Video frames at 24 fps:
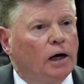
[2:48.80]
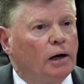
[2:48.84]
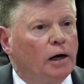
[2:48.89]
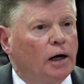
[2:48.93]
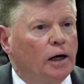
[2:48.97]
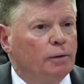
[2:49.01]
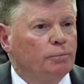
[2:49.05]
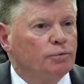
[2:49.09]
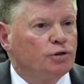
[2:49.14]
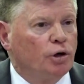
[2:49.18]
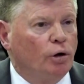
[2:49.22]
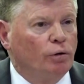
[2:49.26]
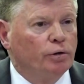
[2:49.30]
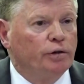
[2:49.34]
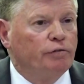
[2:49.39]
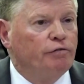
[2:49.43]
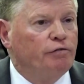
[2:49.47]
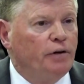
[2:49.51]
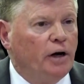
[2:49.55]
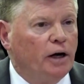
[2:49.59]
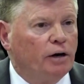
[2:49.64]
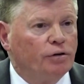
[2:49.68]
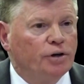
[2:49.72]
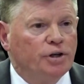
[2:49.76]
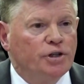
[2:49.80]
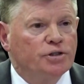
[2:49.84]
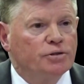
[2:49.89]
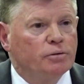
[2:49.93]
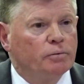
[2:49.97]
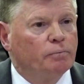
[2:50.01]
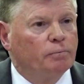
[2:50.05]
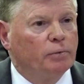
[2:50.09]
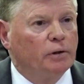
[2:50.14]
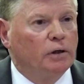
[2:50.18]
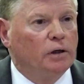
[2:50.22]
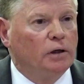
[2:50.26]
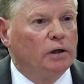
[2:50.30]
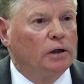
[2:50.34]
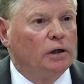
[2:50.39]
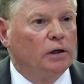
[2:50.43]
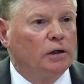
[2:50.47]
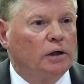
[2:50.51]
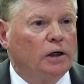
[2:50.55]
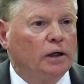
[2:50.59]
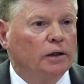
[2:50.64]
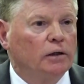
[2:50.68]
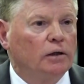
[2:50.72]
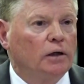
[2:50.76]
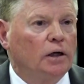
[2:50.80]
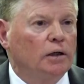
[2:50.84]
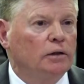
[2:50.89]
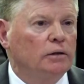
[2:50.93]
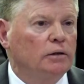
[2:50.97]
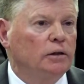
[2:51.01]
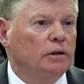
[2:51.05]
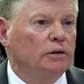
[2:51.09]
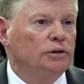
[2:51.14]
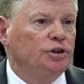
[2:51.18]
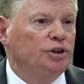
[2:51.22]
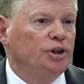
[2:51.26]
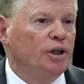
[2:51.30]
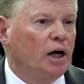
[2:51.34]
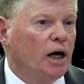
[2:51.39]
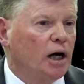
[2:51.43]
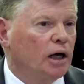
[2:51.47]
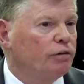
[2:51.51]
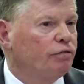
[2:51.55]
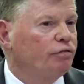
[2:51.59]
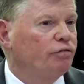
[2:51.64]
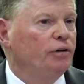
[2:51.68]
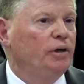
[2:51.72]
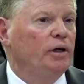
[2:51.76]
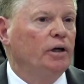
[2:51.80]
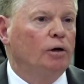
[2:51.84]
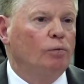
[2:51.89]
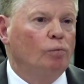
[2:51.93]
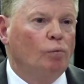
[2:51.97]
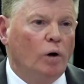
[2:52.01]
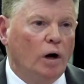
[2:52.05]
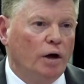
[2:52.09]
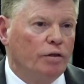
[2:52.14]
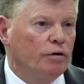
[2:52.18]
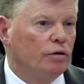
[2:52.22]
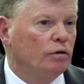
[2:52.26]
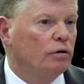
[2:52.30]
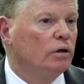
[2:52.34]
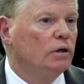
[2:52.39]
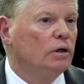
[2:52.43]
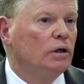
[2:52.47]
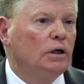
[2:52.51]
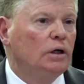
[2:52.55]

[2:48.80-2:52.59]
I'm told it varies on geography, on weather.